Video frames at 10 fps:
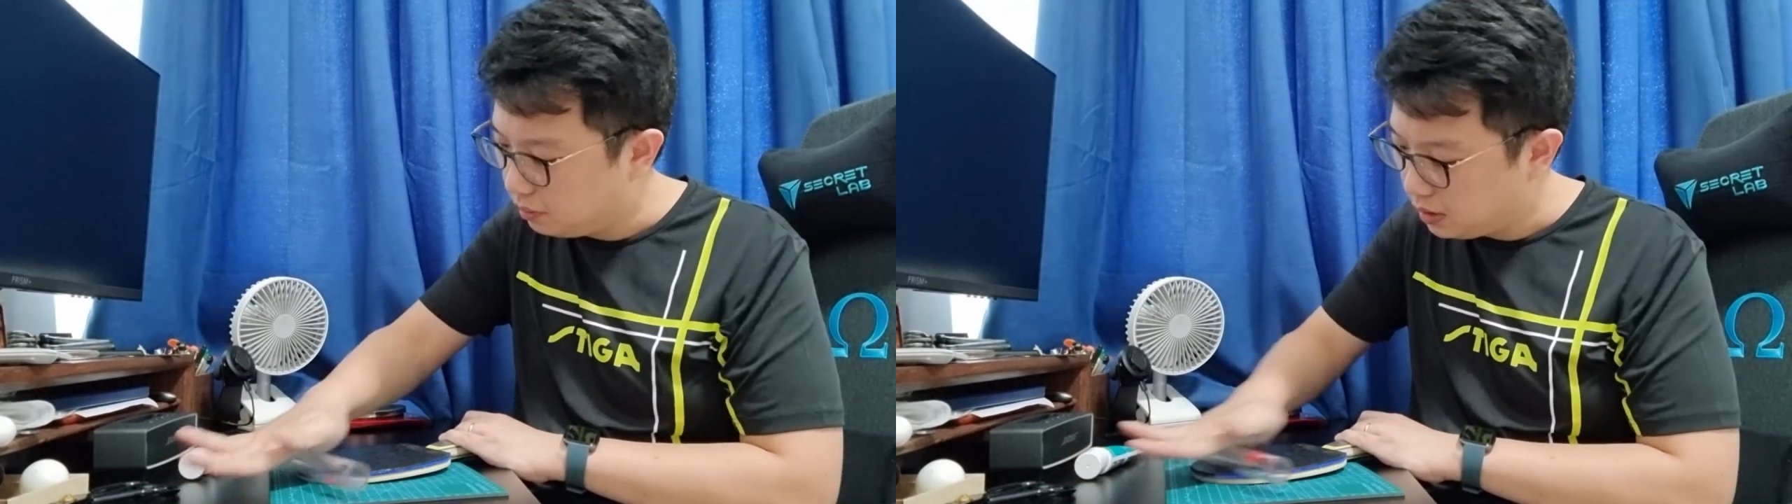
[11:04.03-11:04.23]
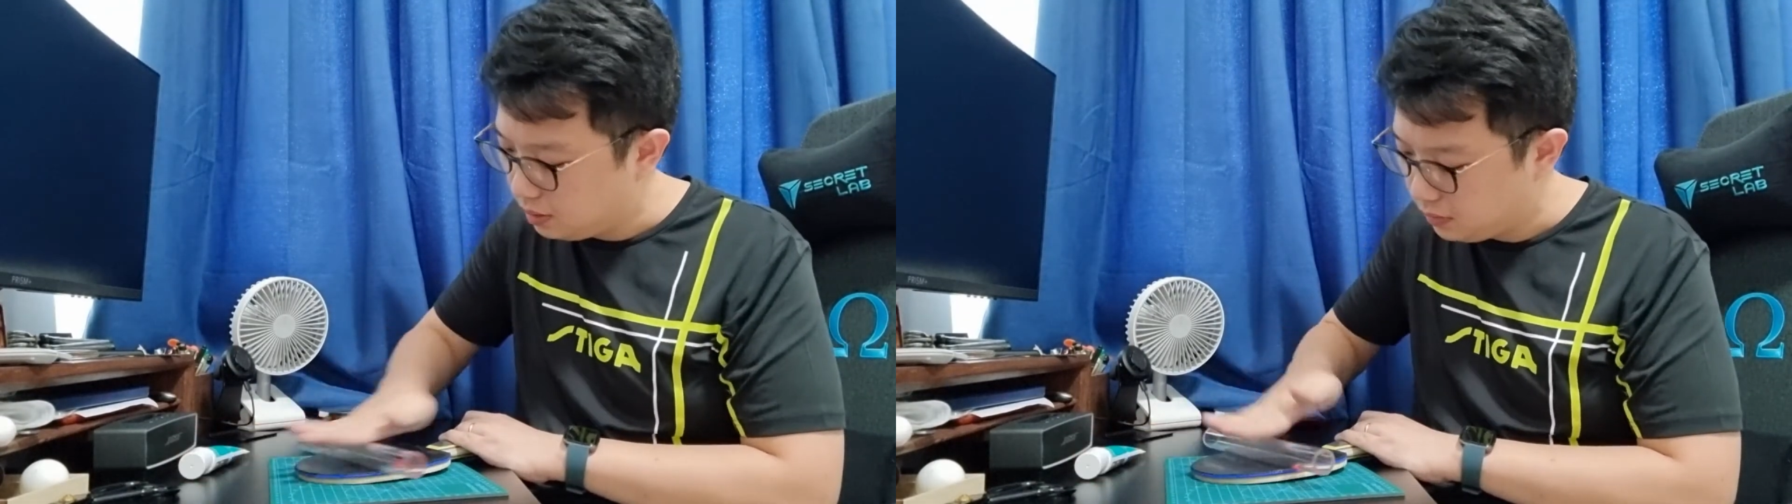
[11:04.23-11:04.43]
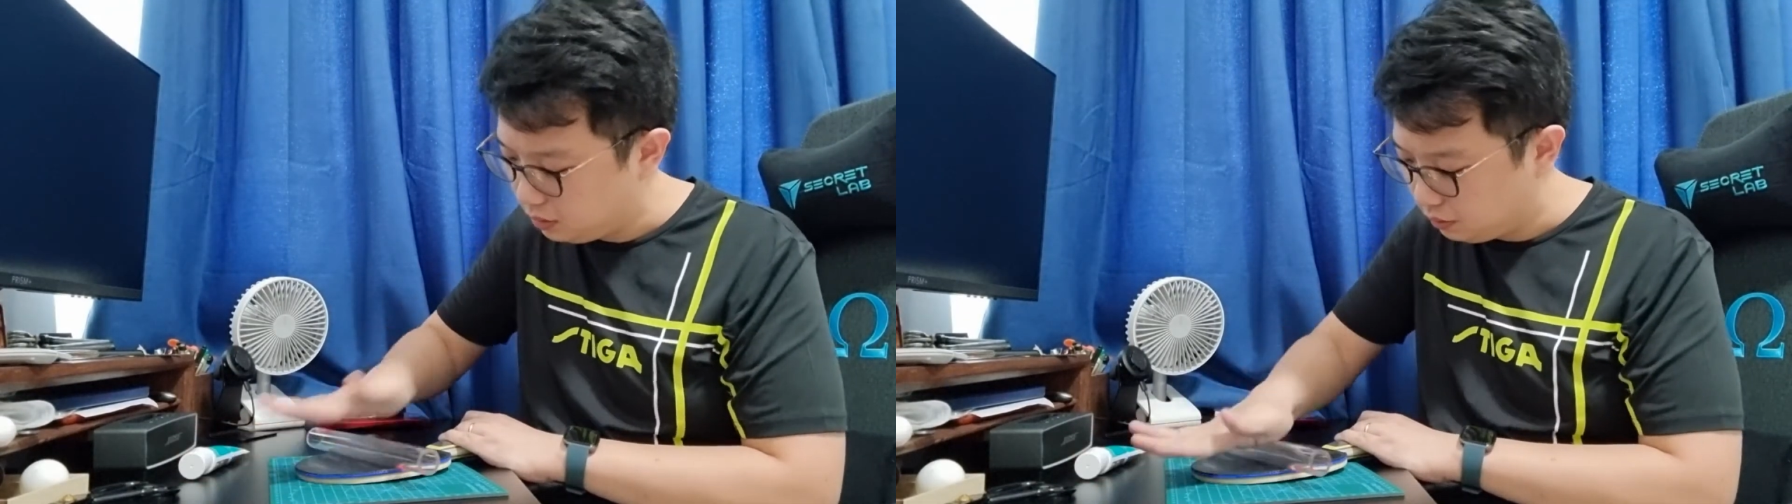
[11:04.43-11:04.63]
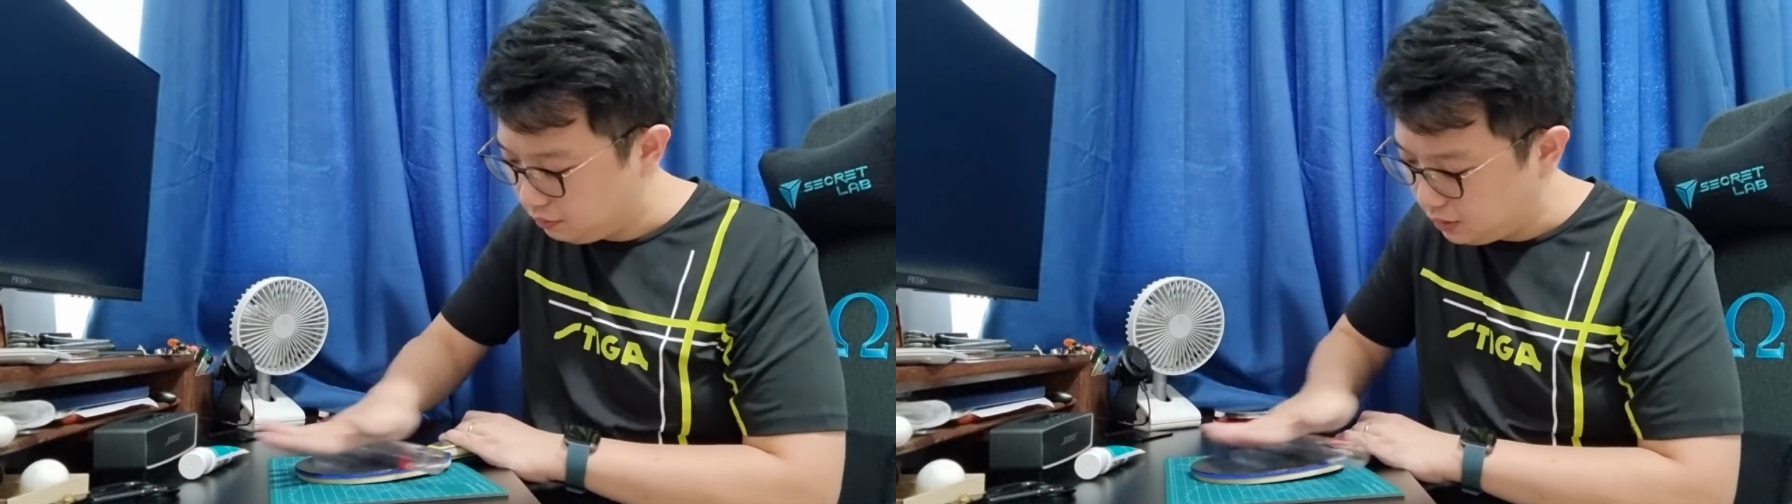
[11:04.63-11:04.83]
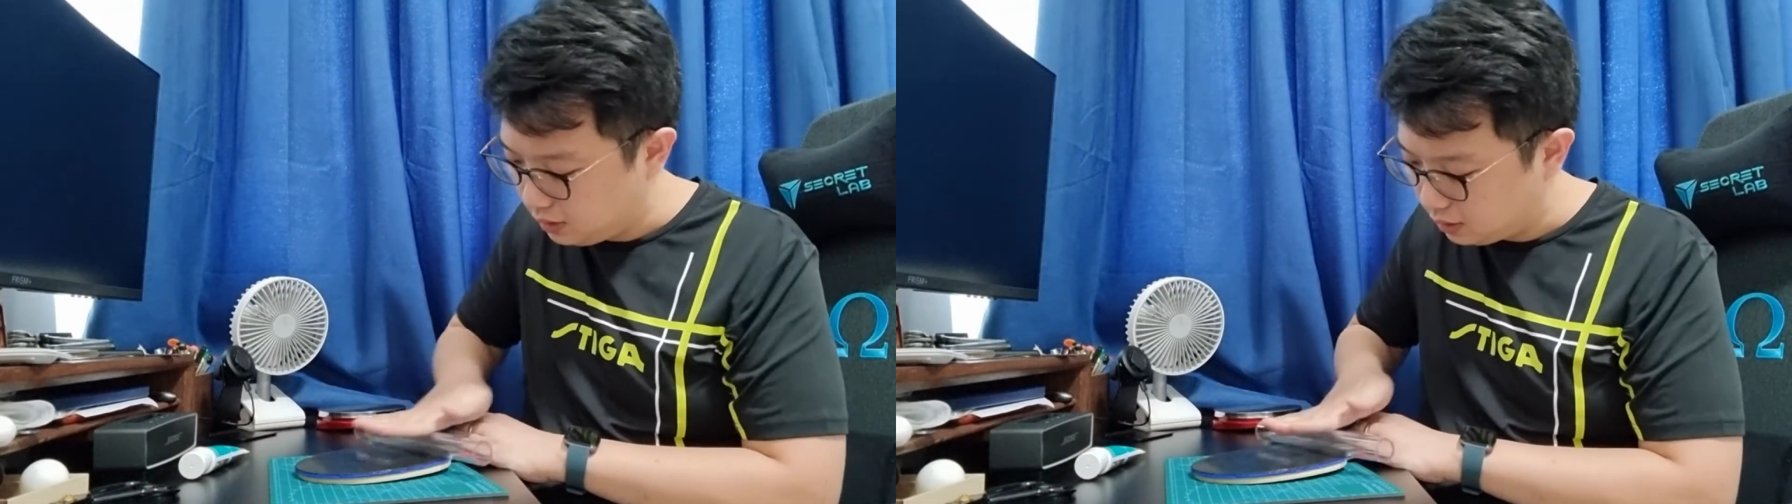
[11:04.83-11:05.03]
be able to
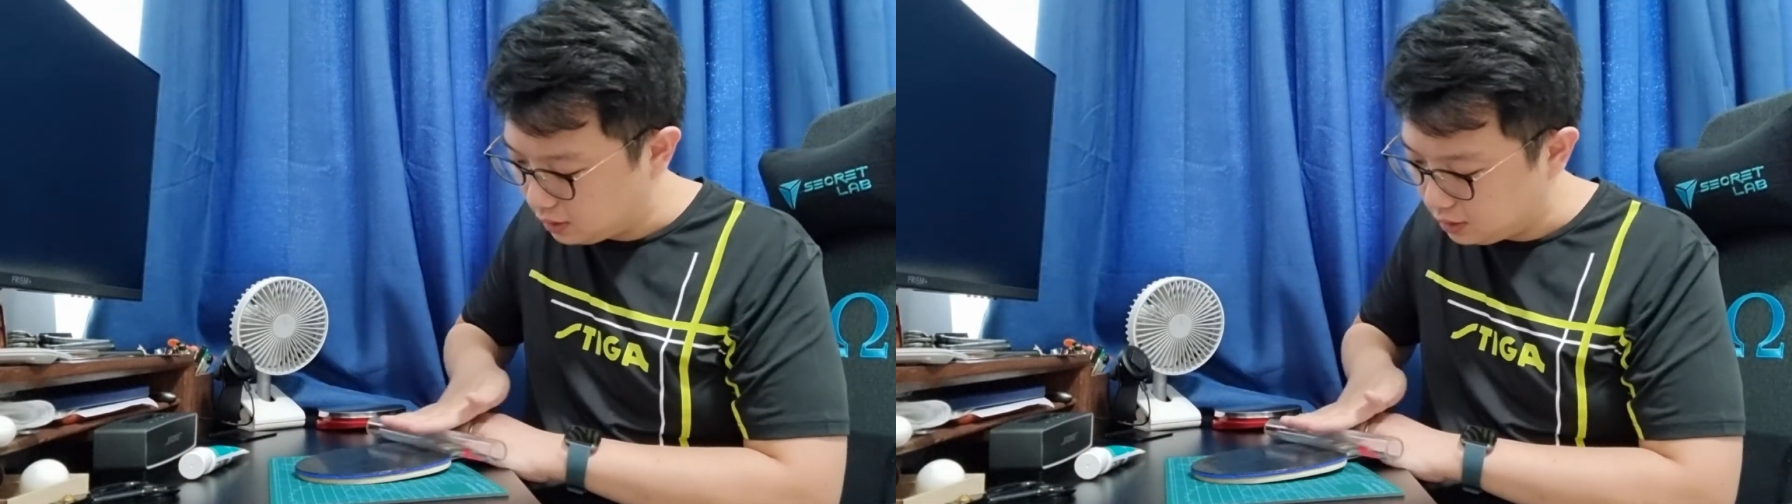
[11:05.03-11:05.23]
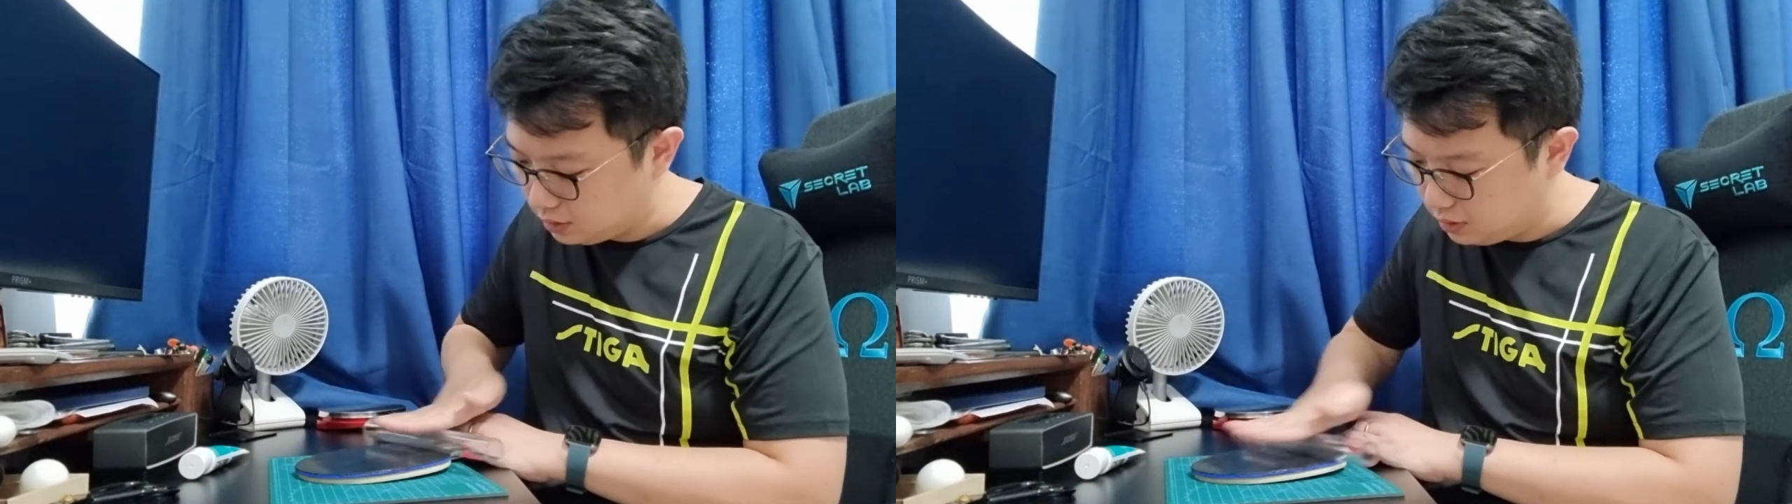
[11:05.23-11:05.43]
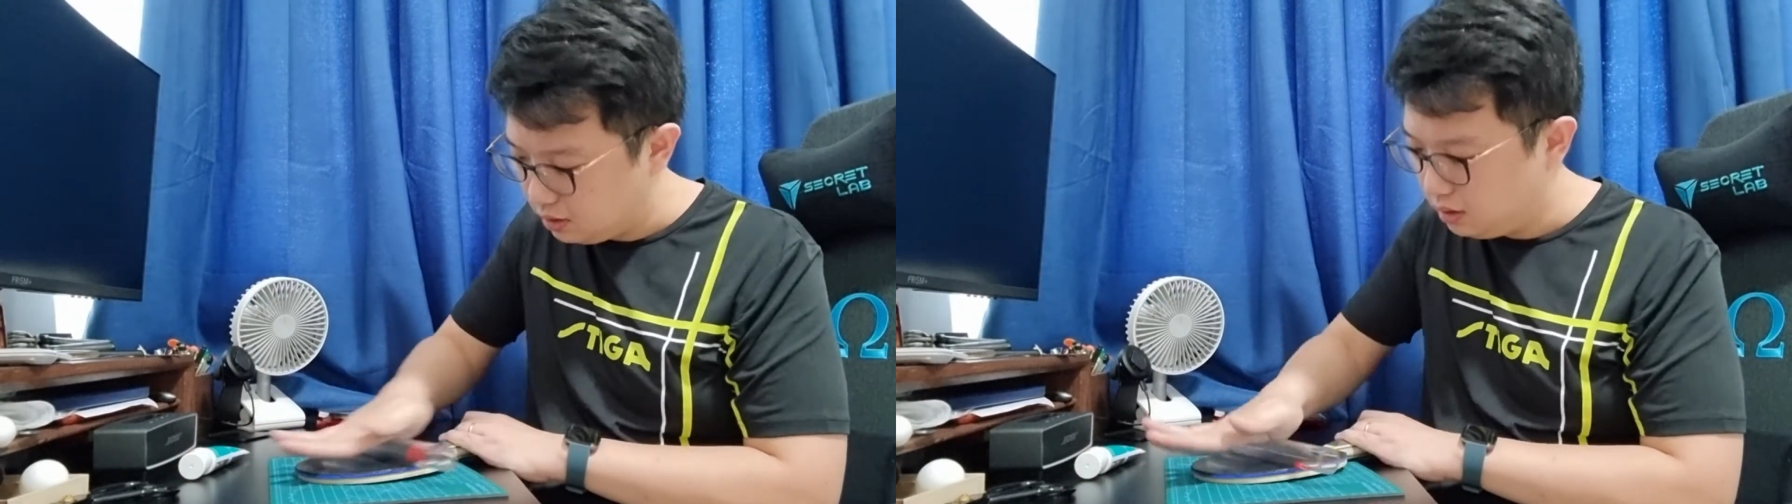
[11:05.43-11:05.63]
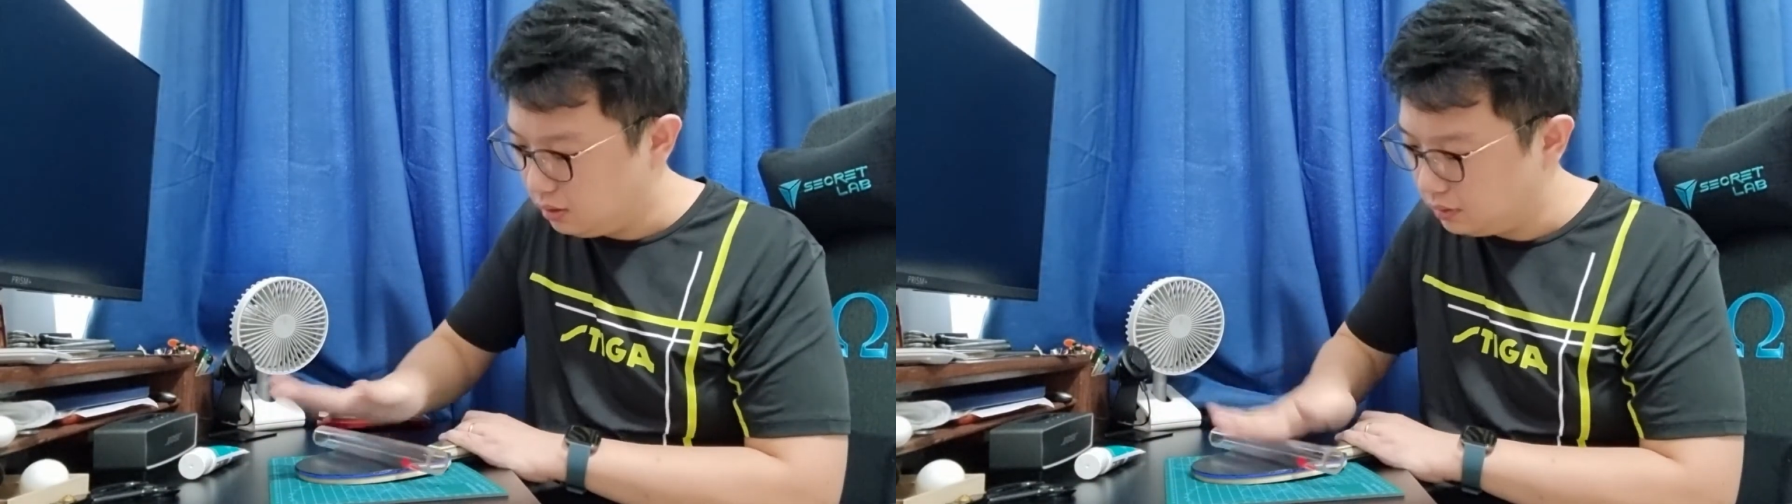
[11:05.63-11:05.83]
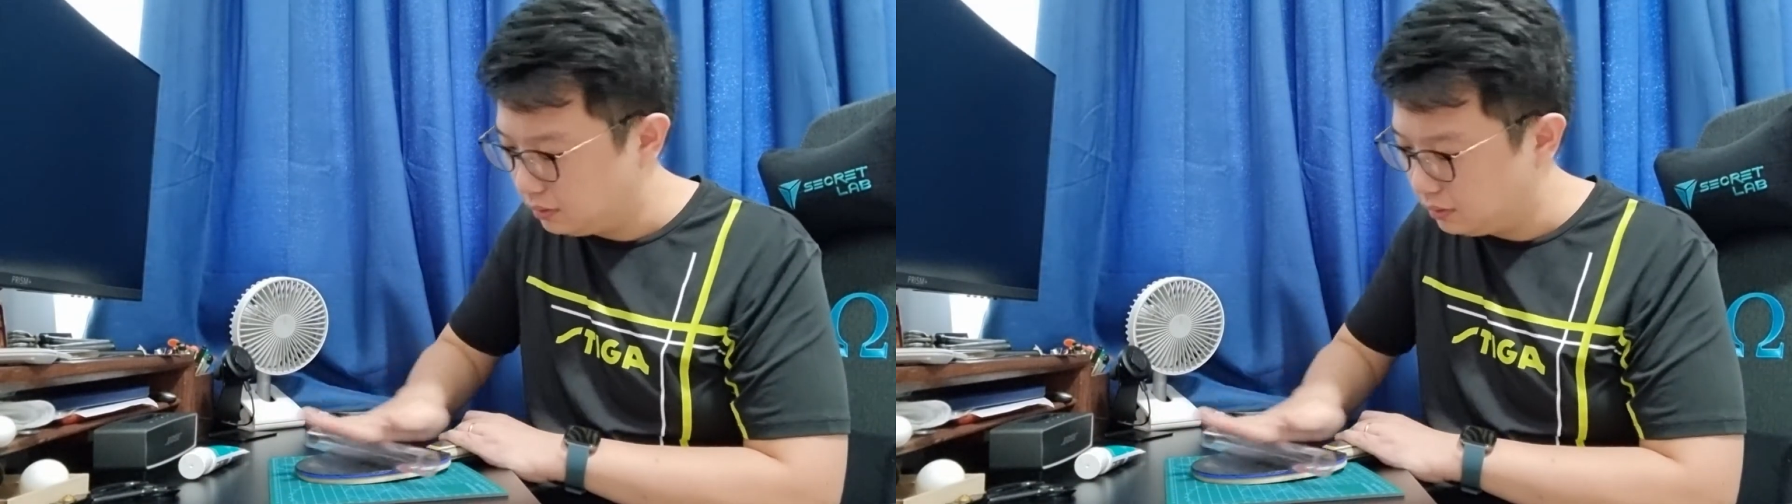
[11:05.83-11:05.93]
fit it nicely.